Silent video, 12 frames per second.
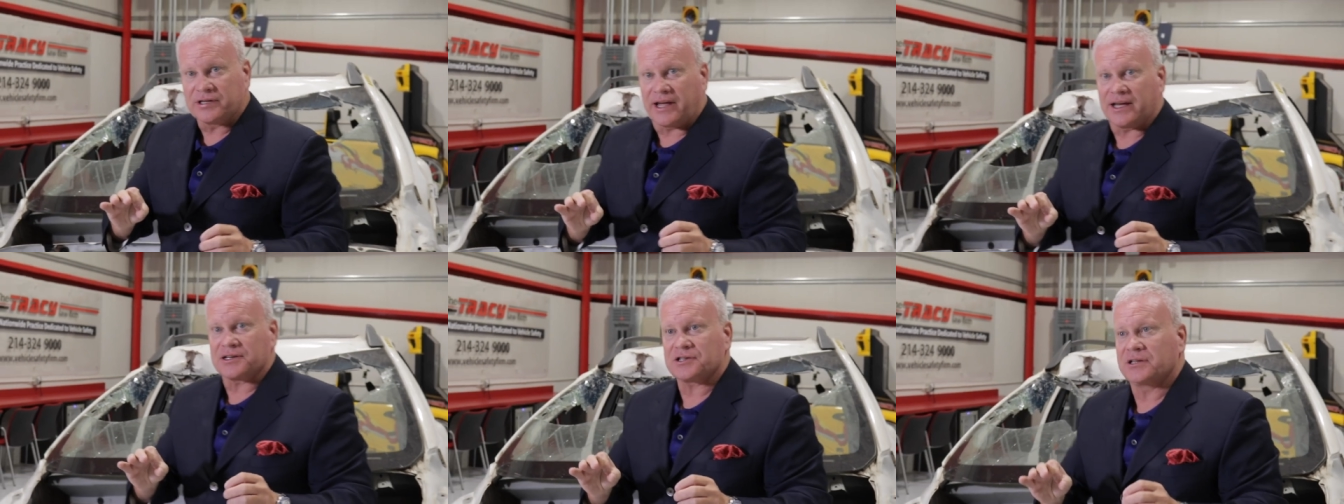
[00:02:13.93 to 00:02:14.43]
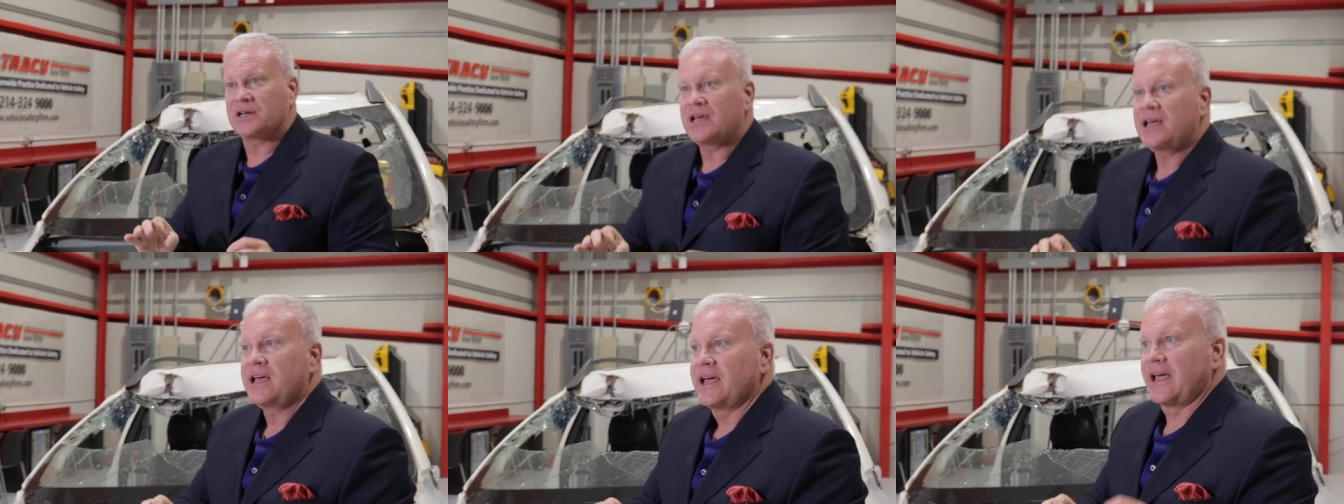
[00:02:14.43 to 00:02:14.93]
test,
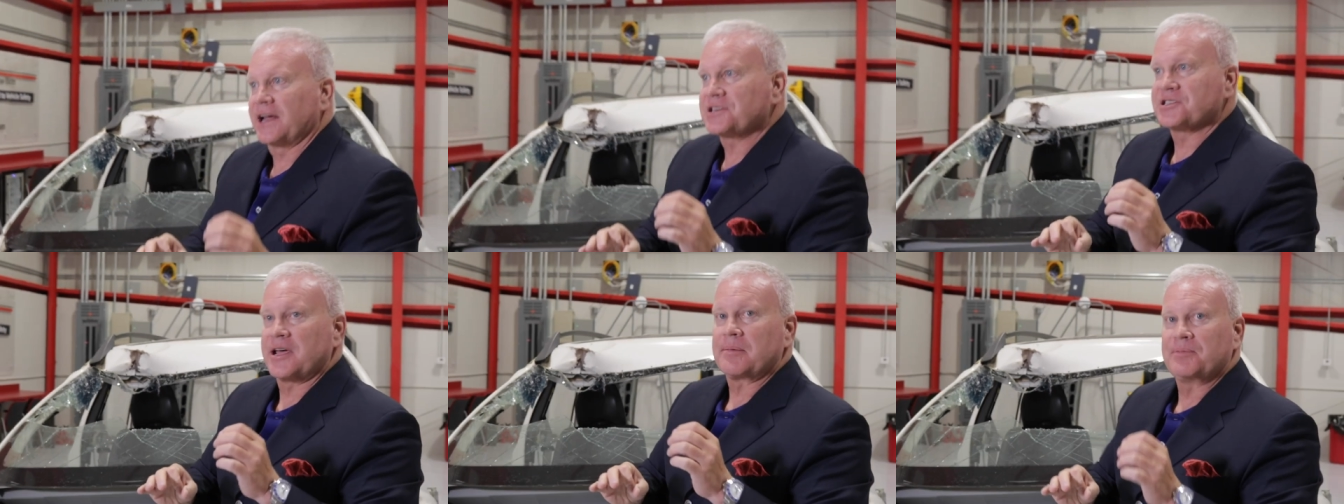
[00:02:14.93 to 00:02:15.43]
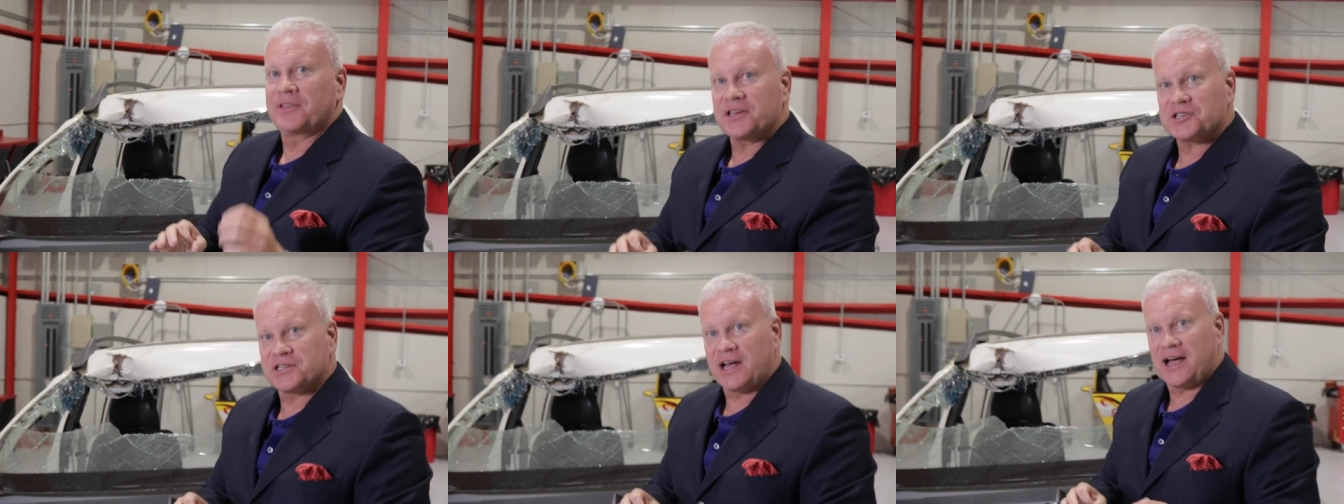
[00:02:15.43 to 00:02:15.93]
except
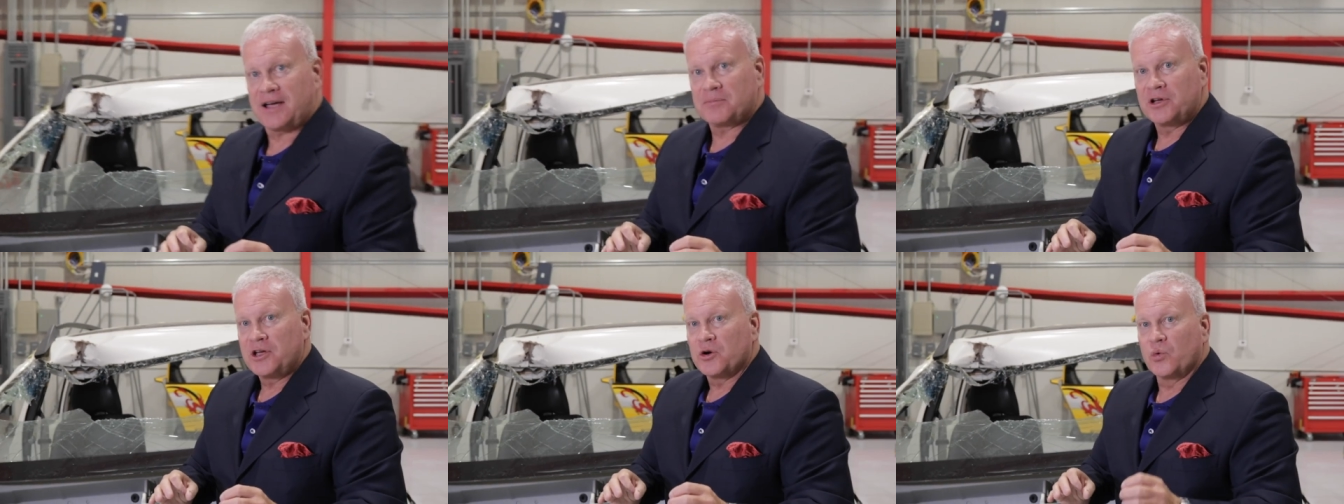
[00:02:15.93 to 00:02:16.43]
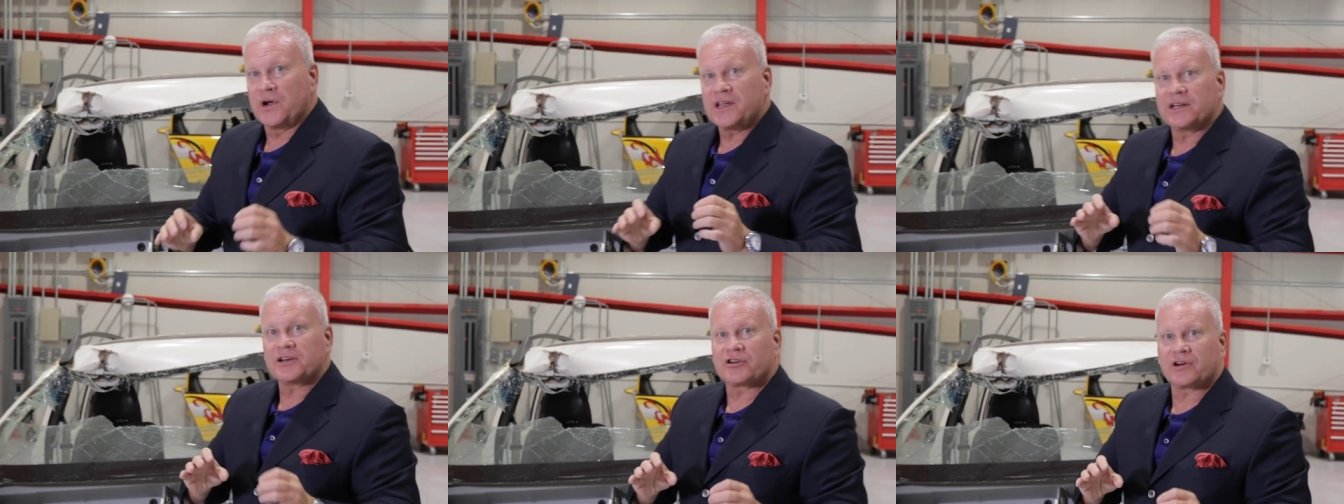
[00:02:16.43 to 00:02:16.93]
this time
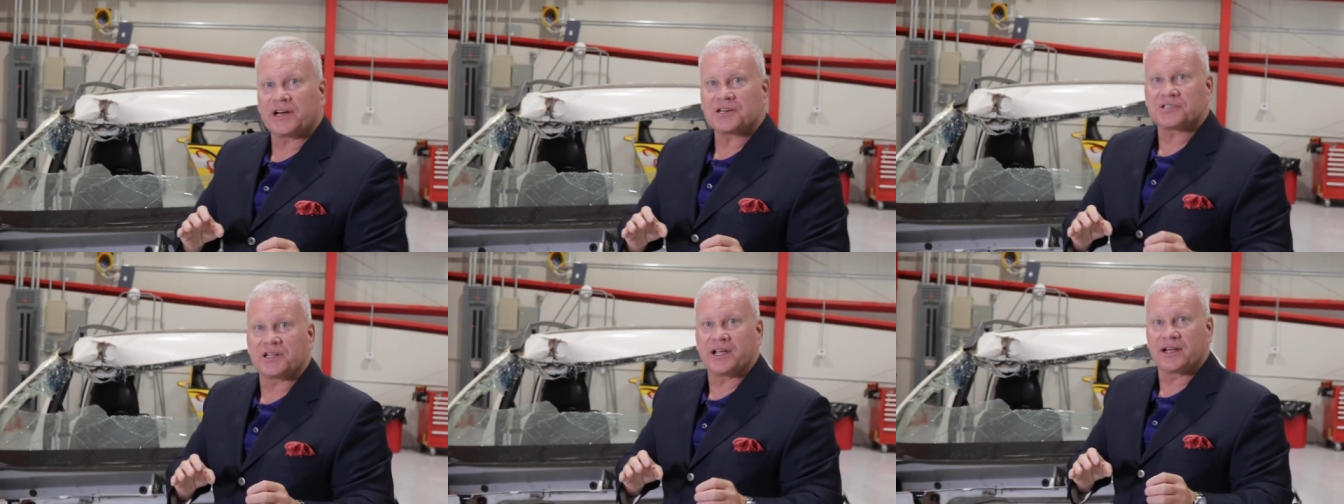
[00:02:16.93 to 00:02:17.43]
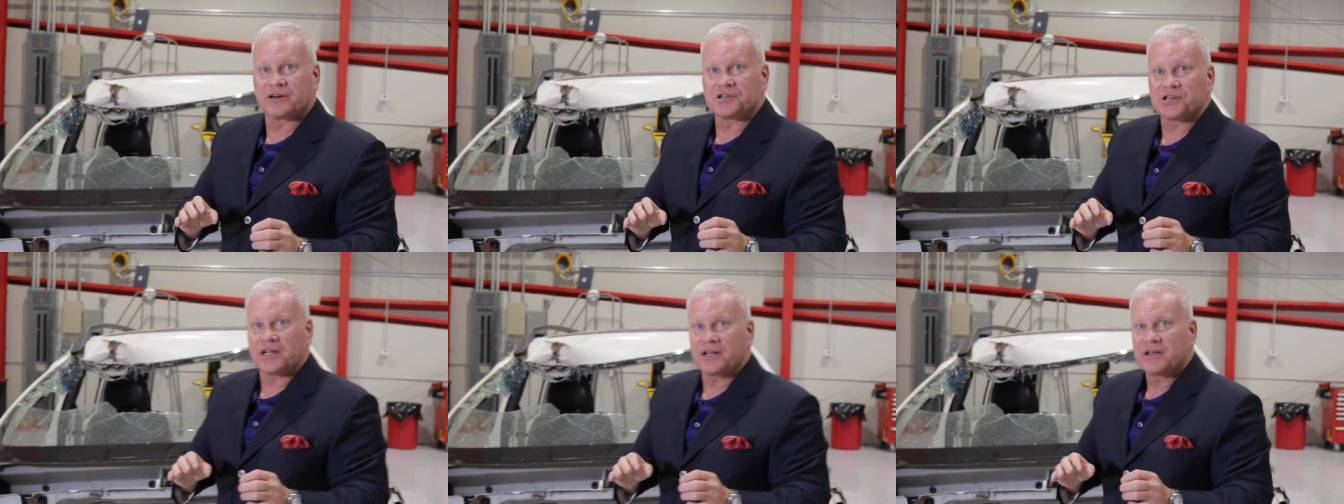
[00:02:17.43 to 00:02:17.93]
we increased the
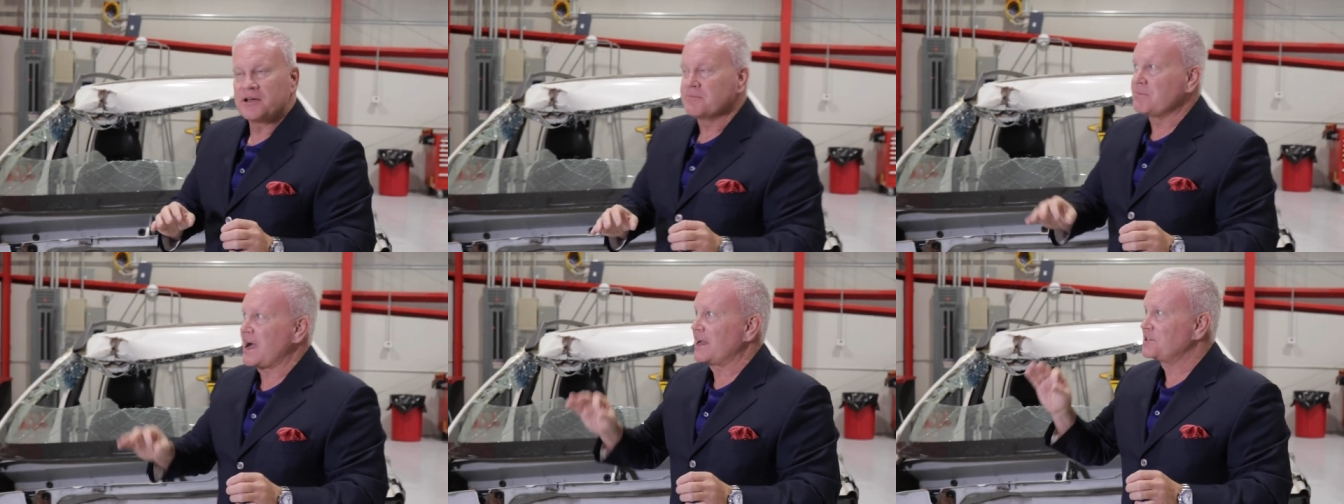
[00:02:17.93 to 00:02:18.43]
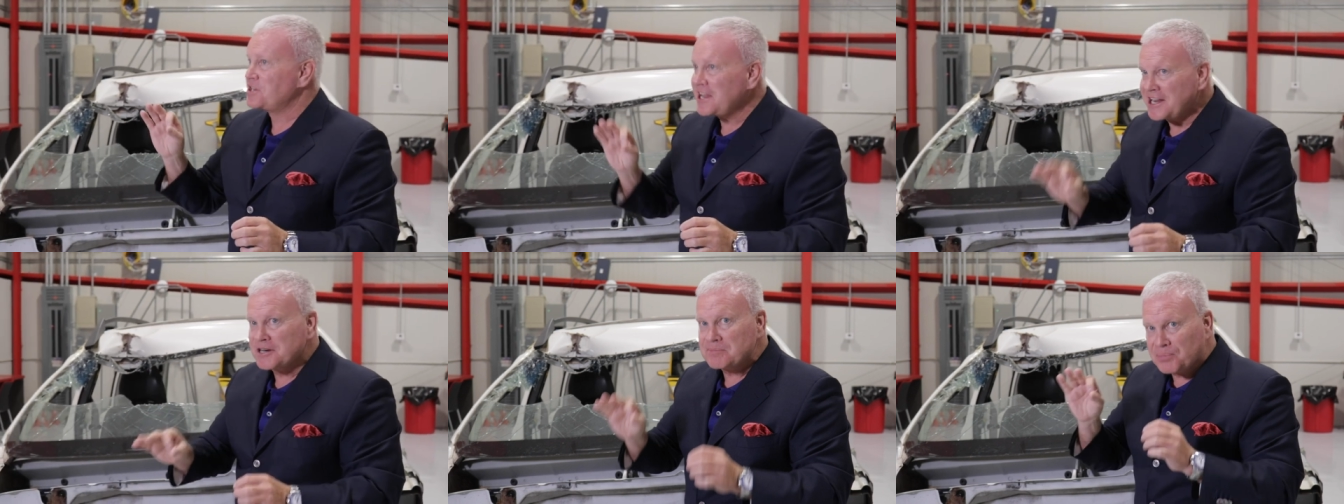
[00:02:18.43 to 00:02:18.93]
energy by
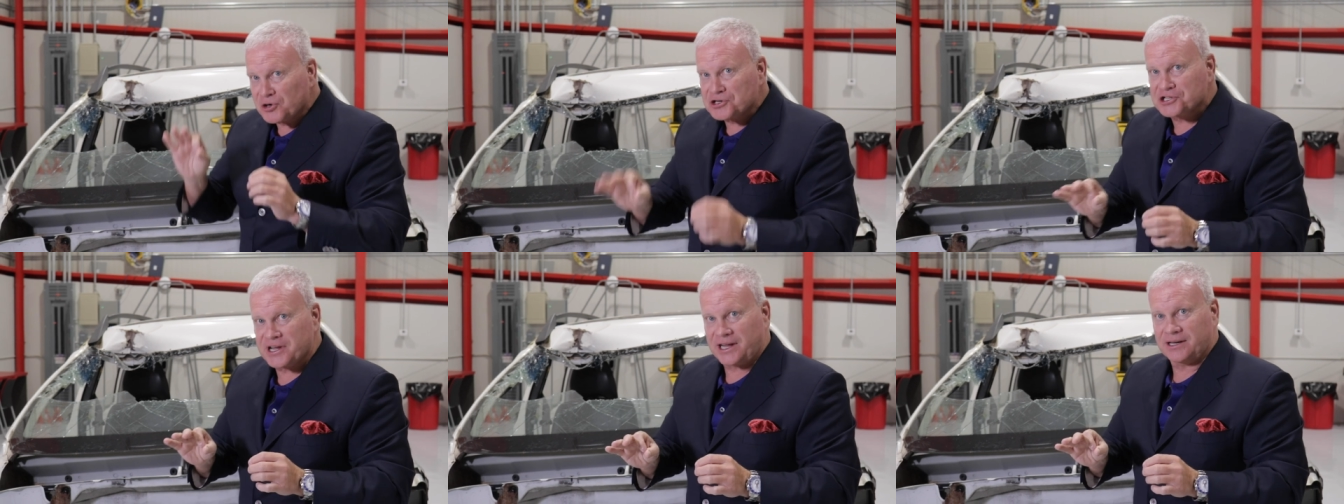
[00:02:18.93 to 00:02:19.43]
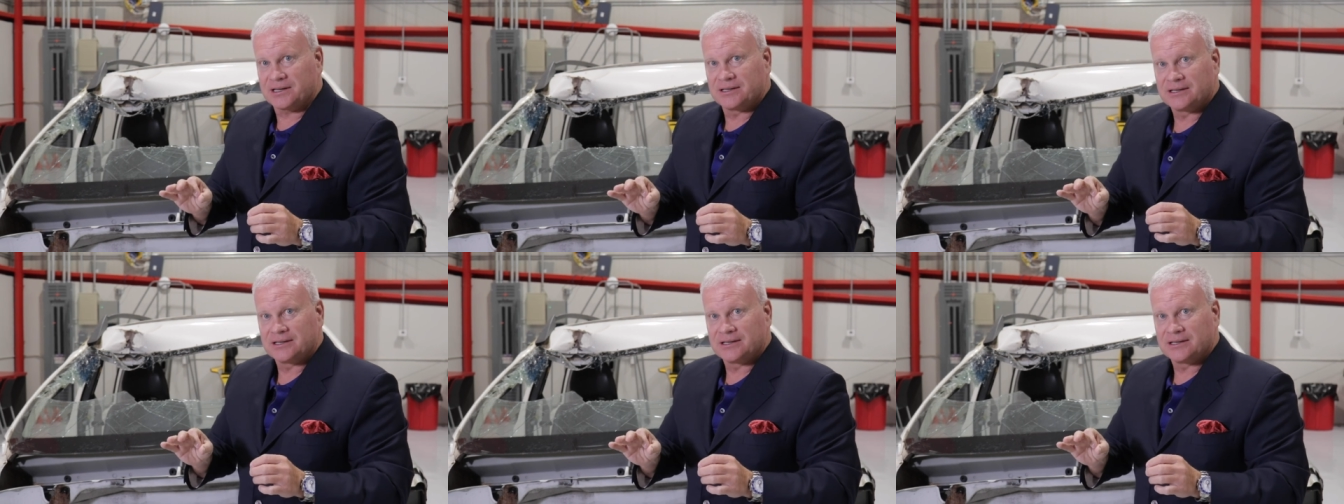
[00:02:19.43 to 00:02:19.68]
10%.